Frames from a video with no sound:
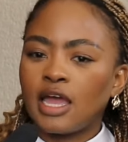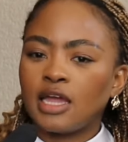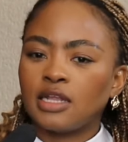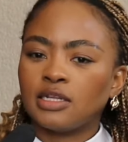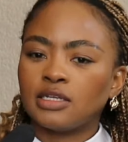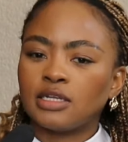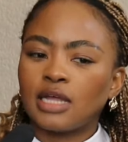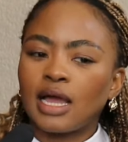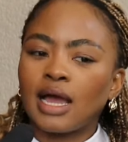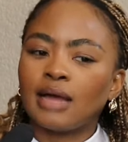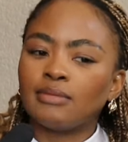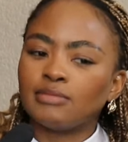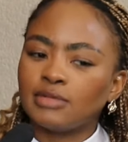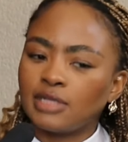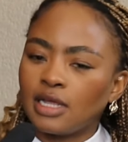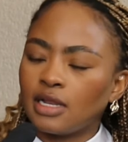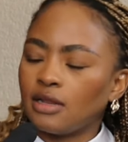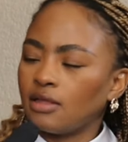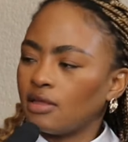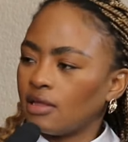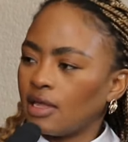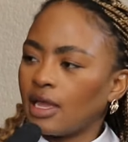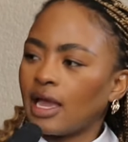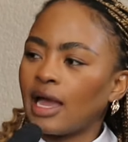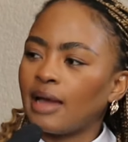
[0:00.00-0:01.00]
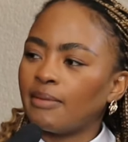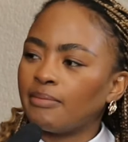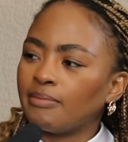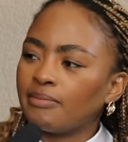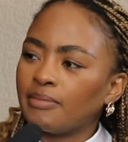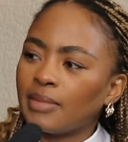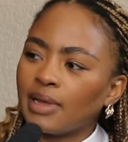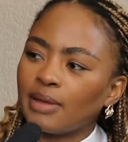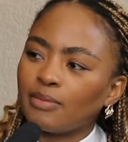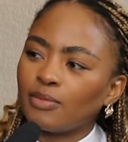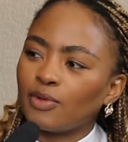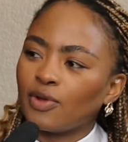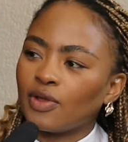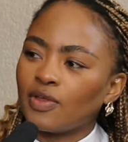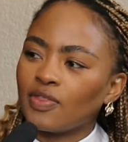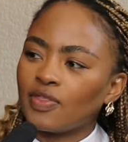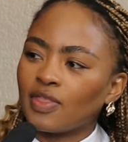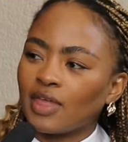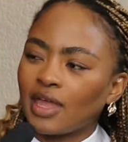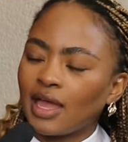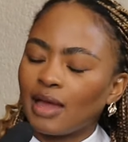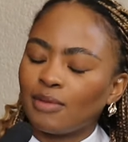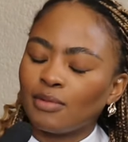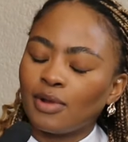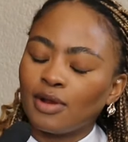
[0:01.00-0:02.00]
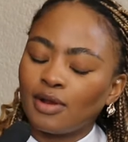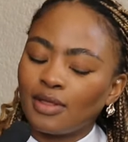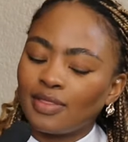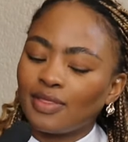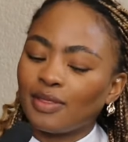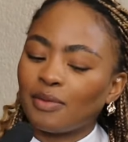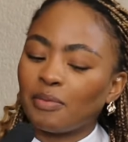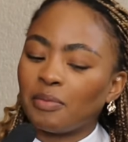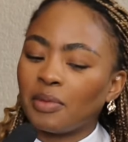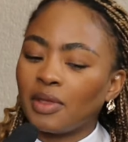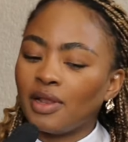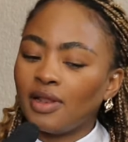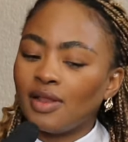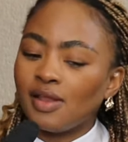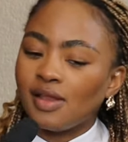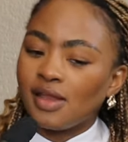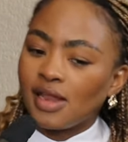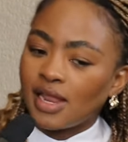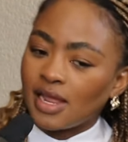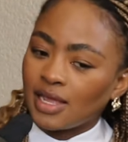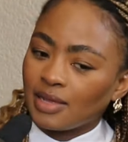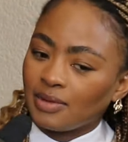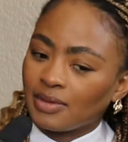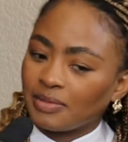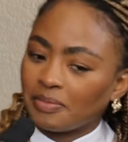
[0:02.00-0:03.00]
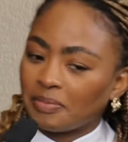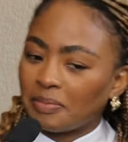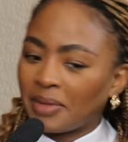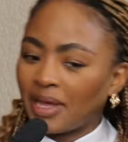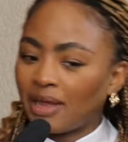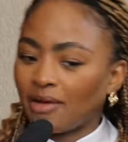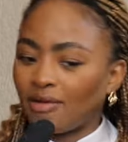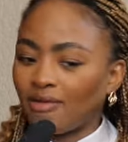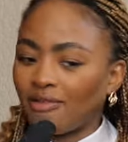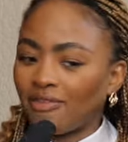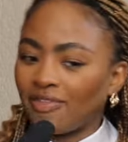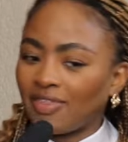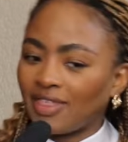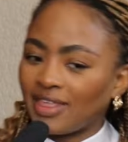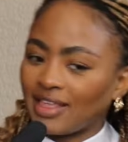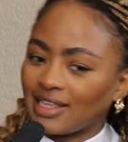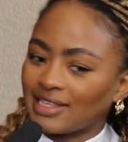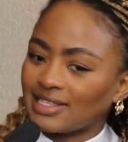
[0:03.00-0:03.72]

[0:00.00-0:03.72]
And I'm telling you, I'm I'm going there. I'm not on the billionaire part of things.